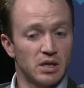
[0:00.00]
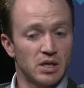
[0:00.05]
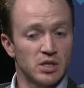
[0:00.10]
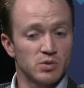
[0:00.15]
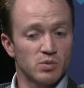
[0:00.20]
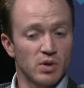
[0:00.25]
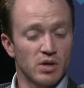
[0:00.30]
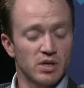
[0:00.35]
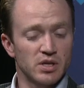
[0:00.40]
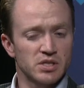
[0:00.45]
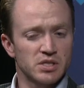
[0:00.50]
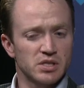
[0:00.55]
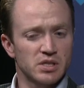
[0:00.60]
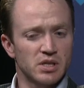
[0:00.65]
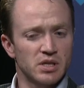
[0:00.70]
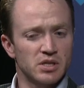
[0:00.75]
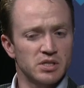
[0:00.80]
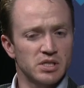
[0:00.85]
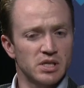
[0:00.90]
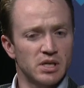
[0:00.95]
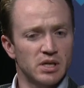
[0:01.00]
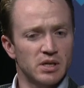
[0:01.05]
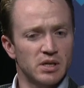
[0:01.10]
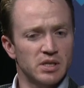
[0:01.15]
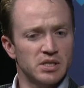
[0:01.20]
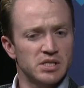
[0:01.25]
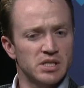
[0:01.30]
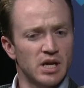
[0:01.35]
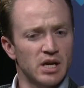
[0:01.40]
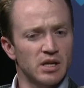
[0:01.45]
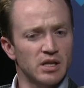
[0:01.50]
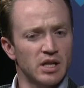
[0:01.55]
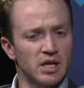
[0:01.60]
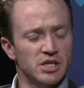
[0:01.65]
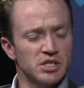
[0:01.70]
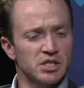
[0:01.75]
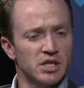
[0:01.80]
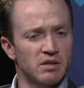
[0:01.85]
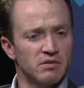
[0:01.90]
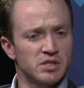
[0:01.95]
as well as there's a, it's not a
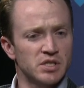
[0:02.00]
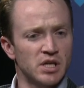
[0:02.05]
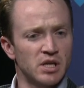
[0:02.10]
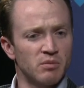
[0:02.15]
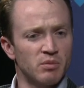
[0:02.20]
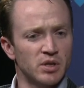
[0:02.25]
legislative study,